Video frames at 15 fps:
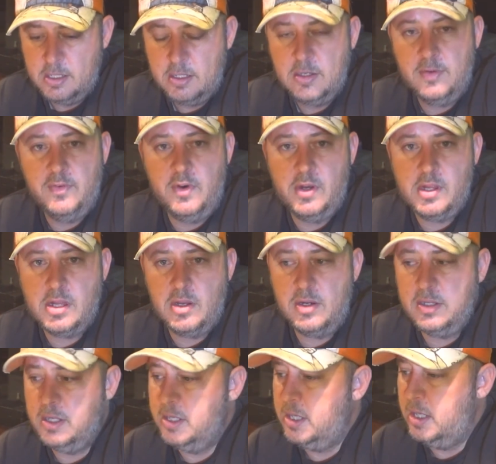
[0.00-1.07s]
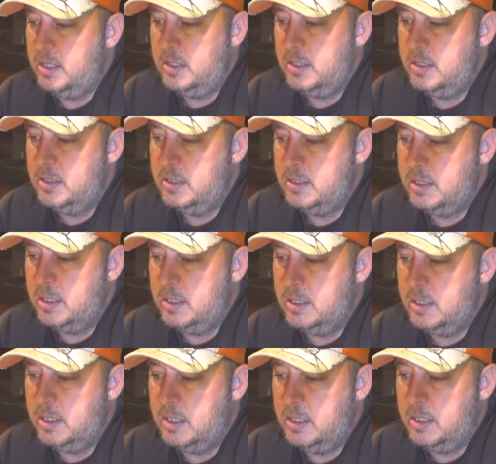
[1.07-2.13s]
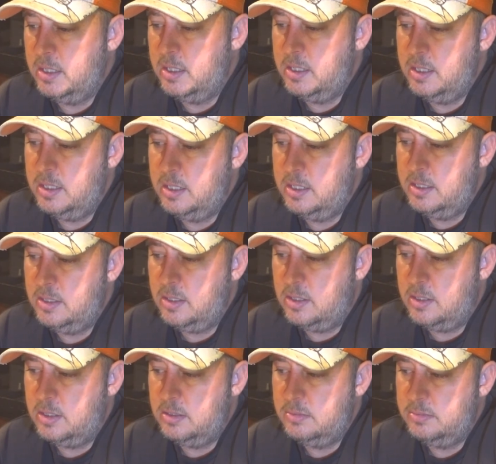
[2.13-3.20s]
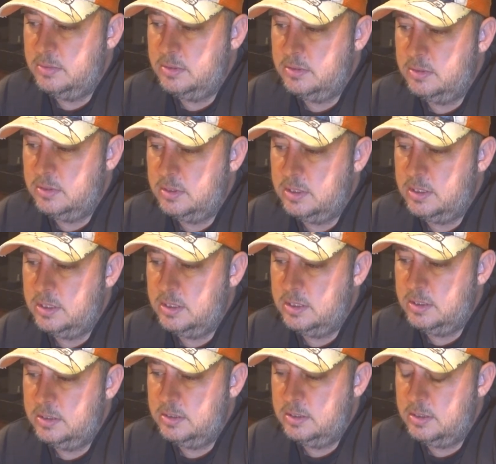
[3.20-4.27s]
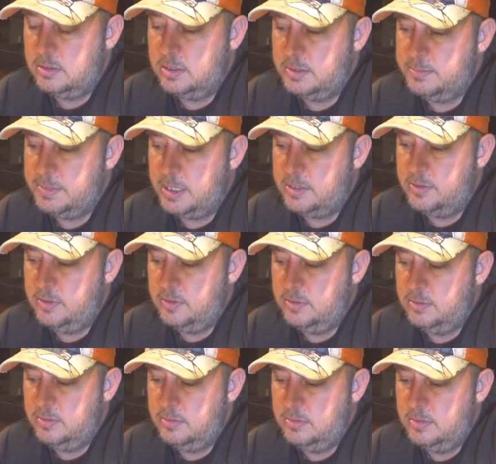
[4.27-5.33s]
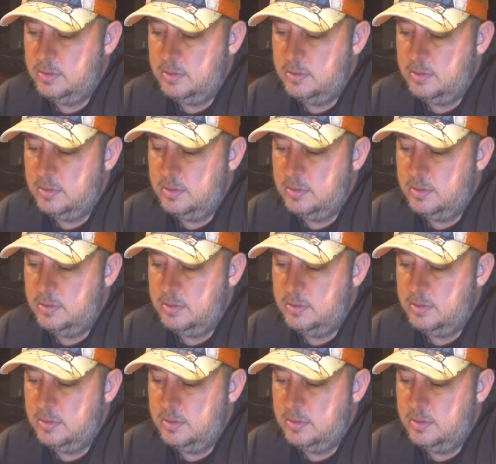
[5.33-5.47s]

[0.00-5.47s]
not very exciting again and I will uh, I'll get back to you